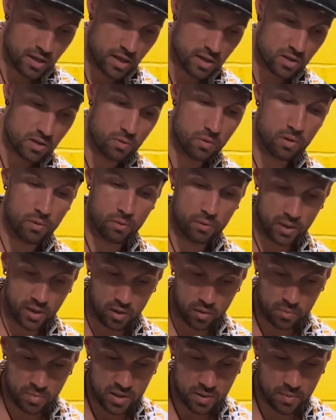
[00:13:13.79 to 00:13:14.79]
Here's the one where we go
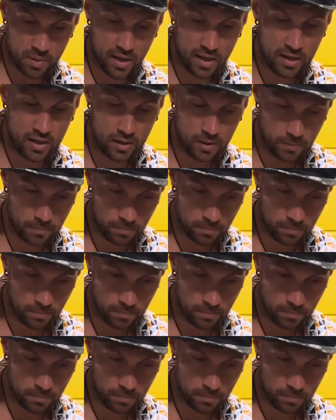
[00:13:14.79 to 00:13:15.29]
to B minor.